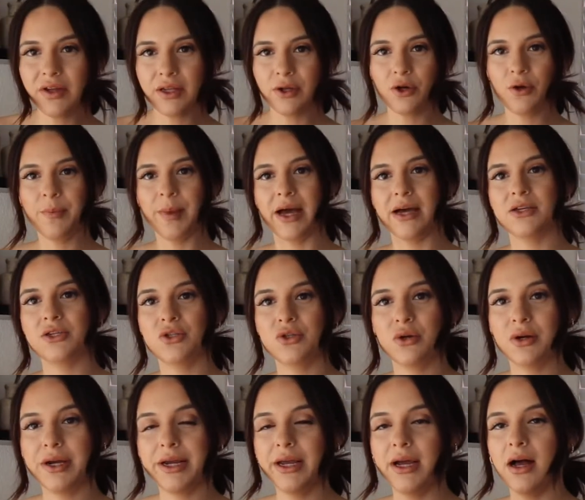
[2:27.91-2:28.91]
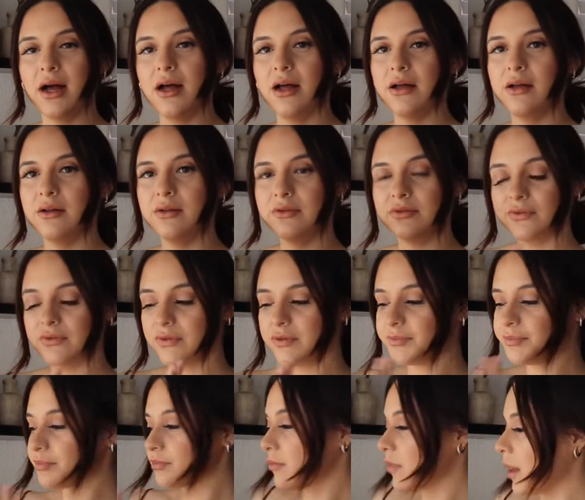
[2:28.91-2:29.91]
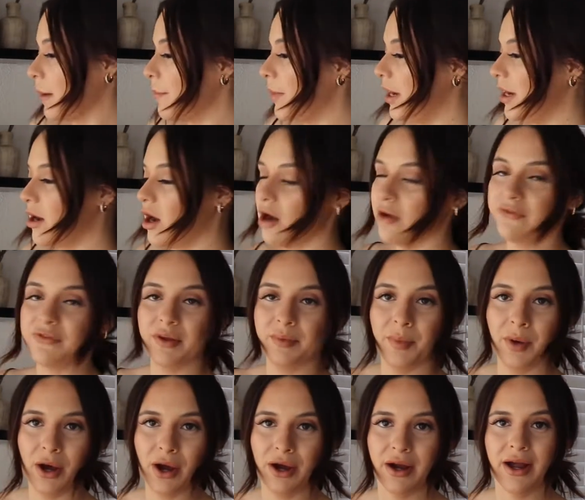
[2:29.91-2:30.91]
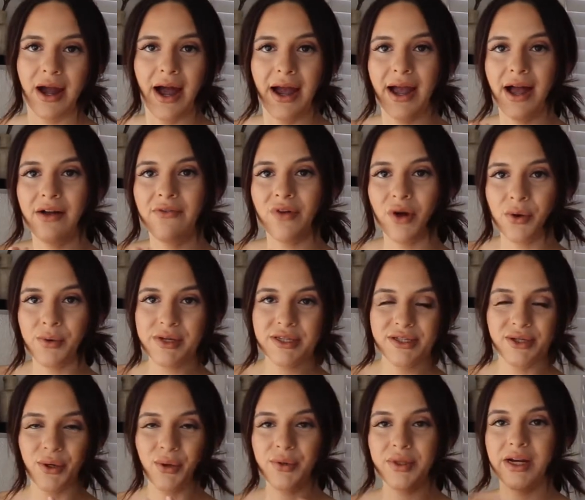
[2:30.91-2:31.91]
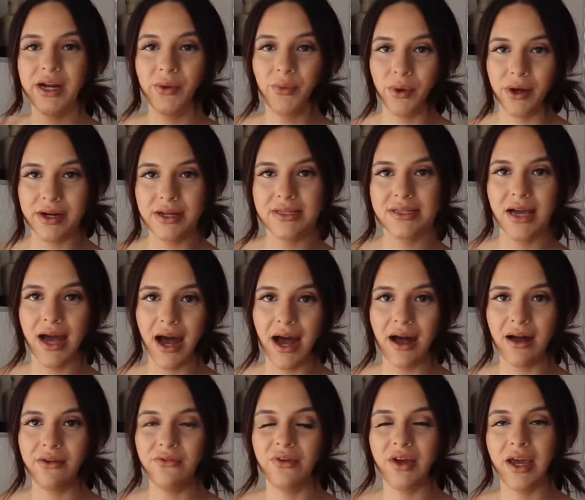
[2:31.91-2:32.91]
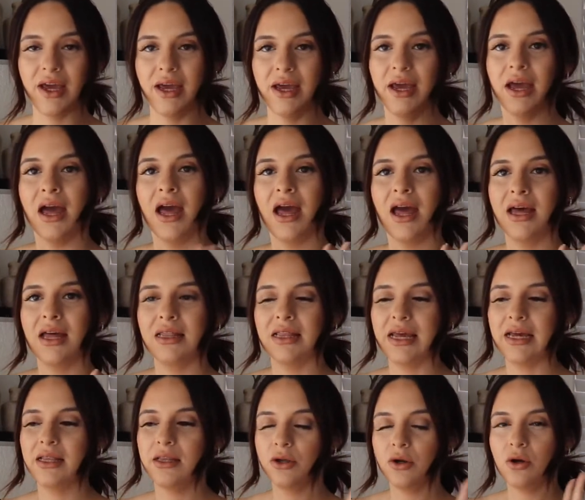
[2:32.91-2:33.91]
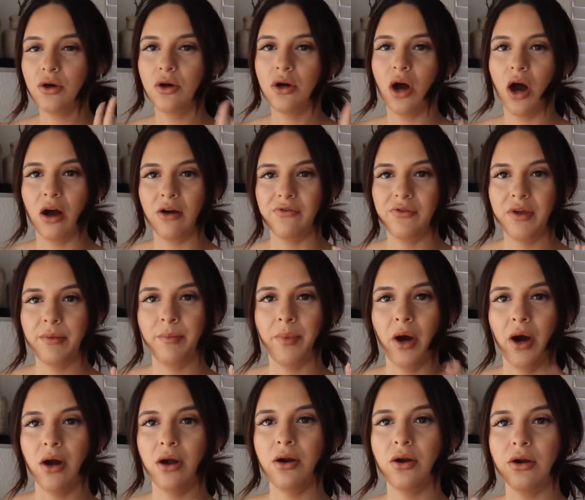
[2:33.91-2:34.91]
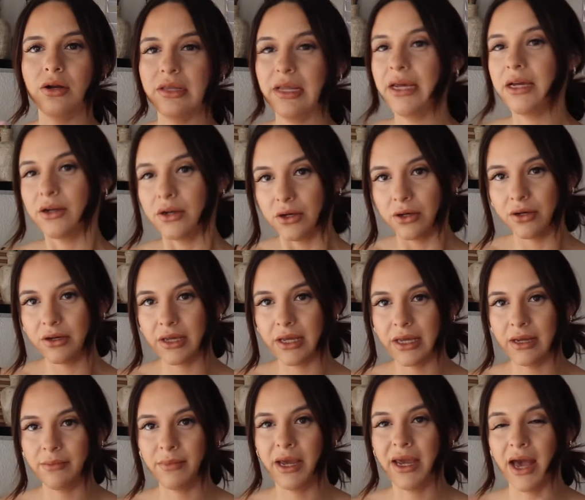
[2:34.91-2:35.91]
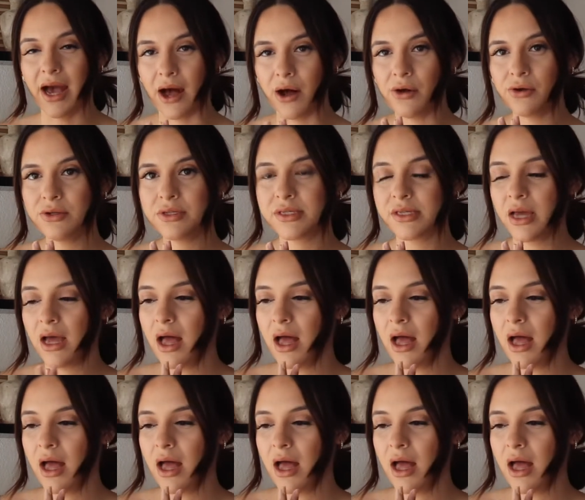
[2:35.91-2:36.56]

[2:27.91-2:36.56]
a little backstory of my coffee bar. I have always known that I wanted to have a like little coffee bar or like nook in my house.